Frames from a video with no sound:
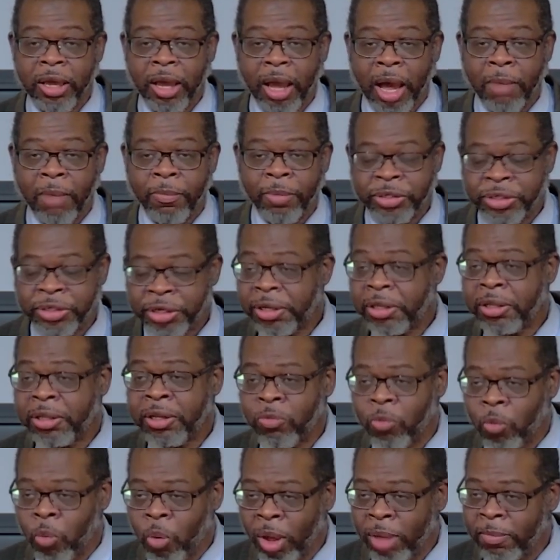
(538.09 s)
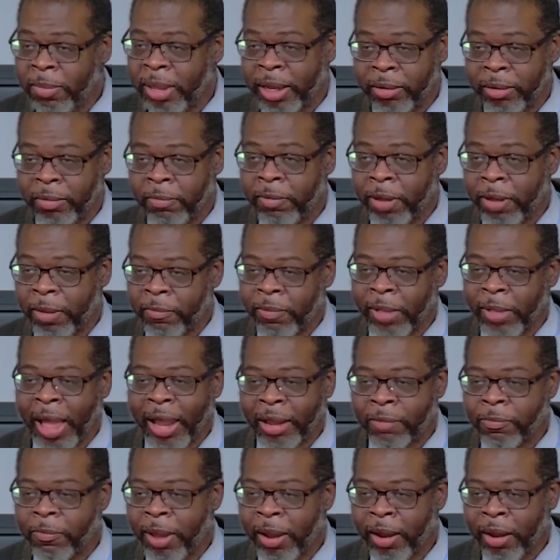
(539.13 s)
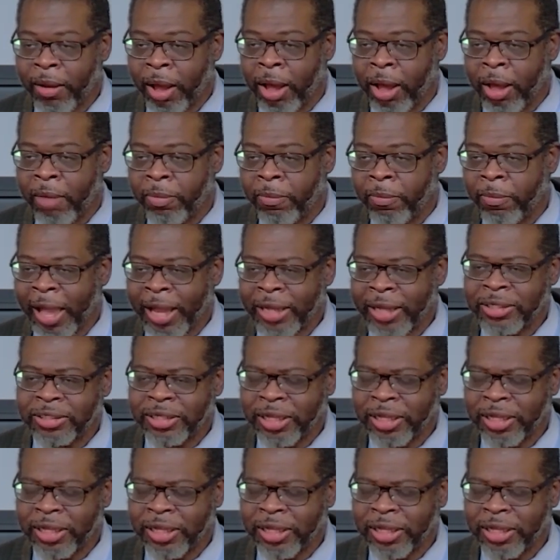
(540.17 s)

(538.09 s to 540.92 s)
particularly women, black